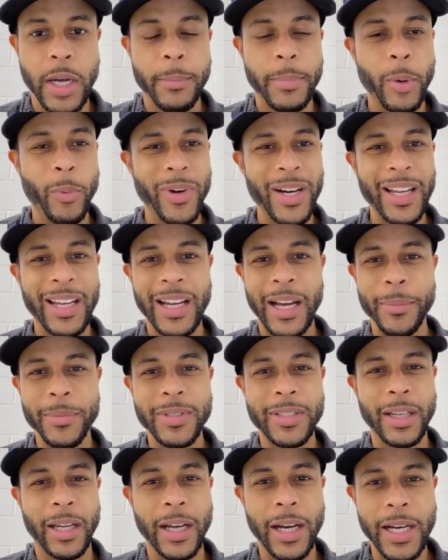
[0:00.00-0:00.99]
But when it
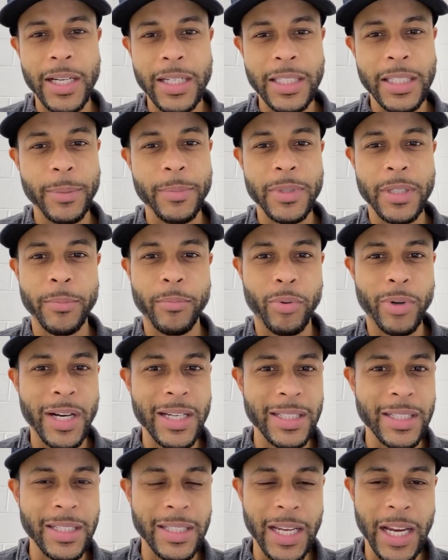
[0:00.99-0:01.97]
comes to customs and
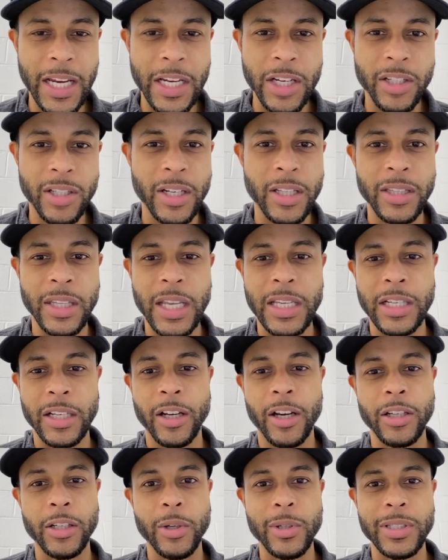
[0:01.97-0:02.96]
presentation and things
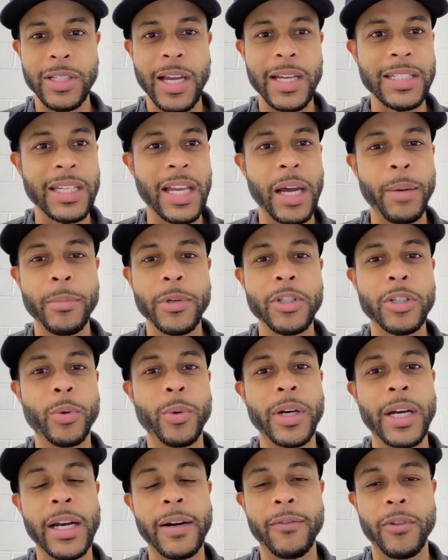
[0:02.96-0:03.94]
along those lines, I'm going to do
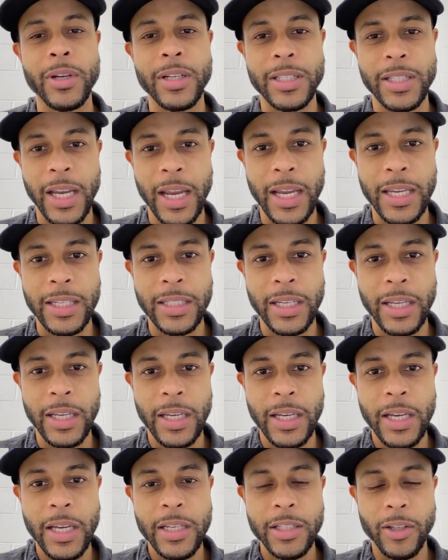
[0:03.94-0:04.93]
whatever it takes
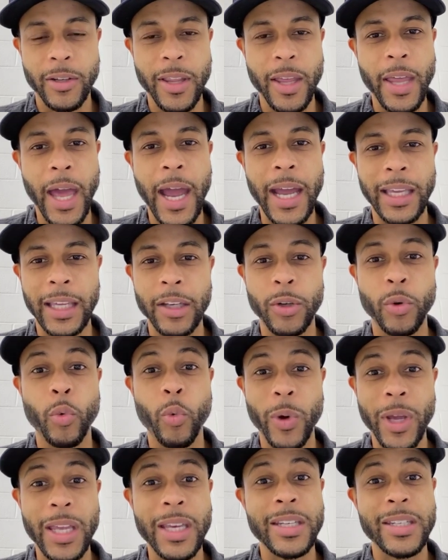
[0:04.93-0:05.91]
so that I can
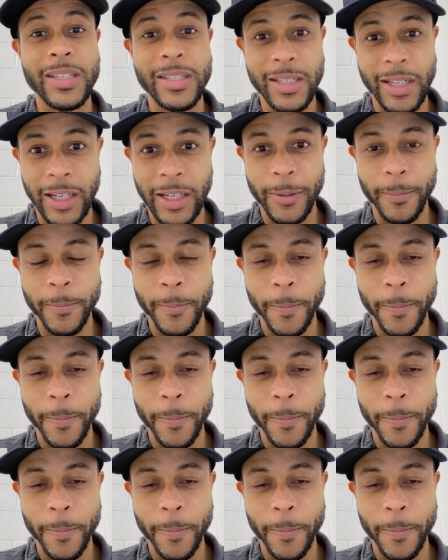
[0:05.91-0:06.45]
win some.